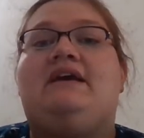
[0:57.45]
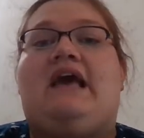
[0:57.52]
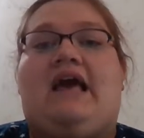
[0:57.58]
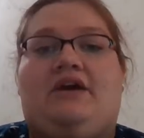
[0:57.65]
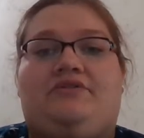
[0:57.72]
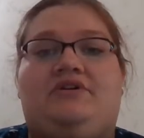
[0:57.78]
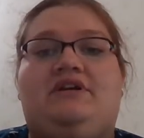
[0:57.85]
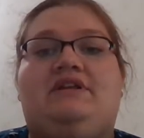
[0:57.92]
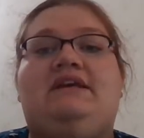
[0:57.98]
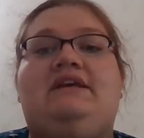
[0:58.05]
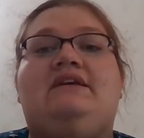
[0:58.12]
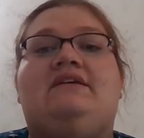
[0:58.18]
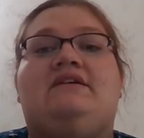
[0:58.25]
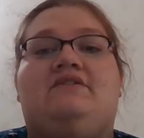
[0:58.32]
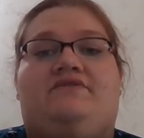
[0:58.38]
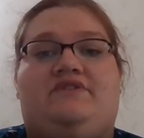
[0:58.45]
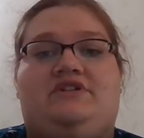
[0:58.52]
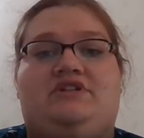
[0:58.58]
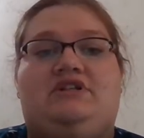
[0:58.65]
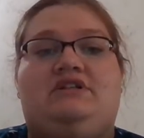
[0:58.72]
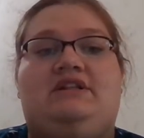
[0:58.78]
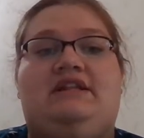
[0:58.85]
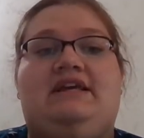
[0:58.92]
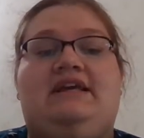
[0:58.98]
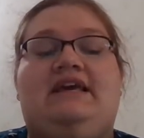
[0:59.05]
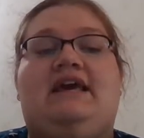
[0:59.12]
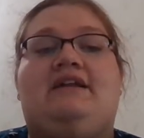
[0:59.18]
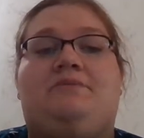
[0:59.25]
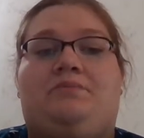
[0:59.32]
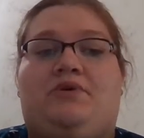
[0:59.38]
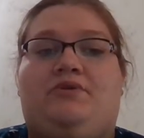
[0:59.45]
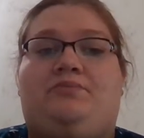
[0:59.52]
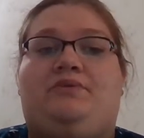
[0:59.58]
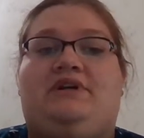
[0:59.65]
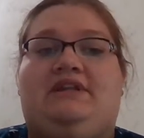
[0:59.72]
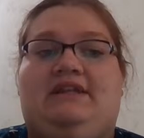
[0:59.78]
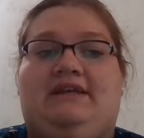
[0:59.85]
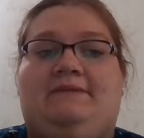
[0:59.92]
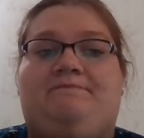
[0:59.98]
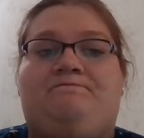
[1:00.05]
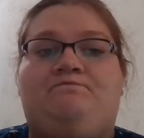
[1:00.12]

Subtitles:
accurately, efficiently, and appropriately.